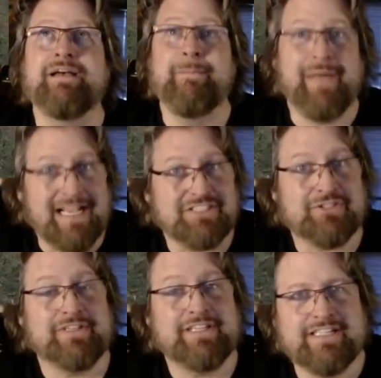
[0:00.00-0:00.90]

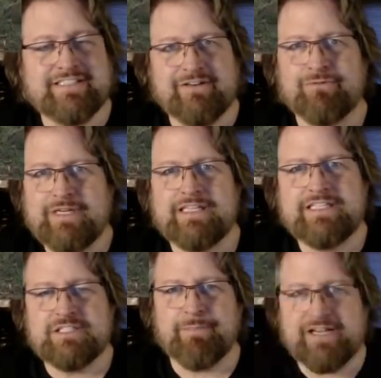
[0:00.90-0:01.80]
mastering is a really
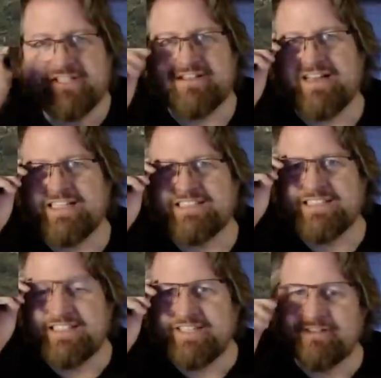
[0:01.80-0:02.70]
specialized
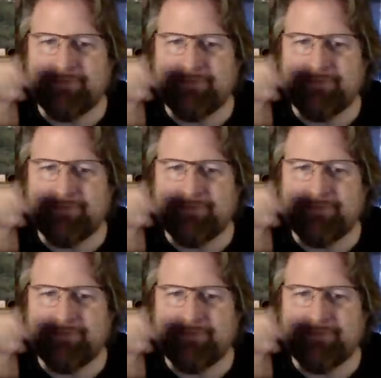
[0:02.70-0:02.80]
skill.